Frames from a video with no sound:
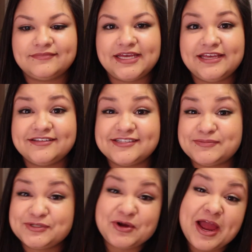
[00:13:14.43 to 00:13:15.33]
Hit
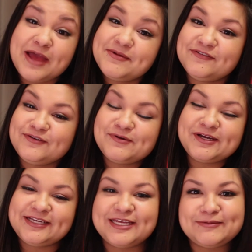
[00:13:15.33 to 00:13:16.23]
subscribe if you
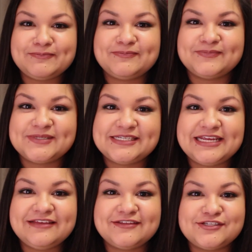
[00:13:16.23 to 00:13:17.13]
want to keep
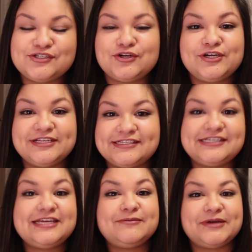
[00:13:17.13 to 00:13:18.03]
seeing this journey and
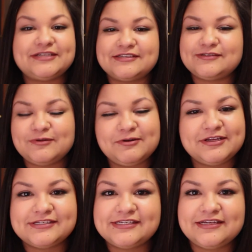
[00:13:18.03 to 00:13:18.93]
seeing my
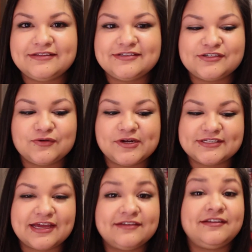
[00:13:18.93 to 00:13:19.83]
testimony and seeing these
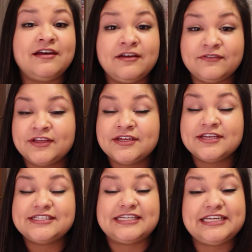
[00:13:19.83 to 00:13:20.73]
stories. I'd love
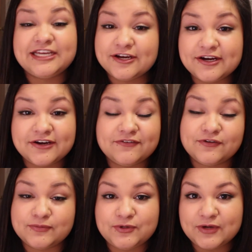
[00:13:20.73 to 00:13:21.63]
to hear
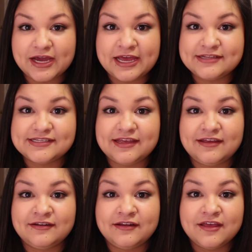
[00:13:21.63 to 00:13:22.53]
from you guys
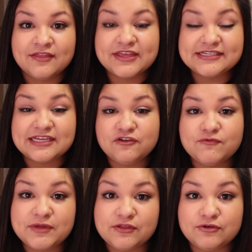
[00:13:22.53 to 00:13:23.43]
and things that
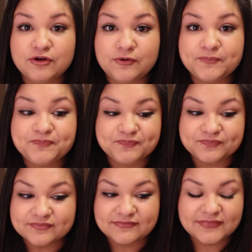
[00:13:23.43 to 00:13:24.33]
you've been through,
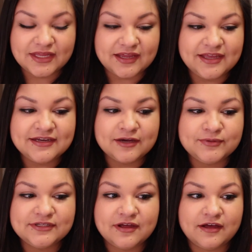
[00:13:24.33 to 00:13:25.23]
and I
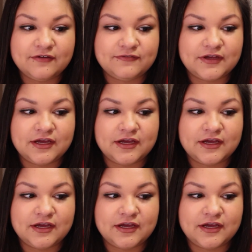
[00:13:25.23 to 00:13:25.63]
would love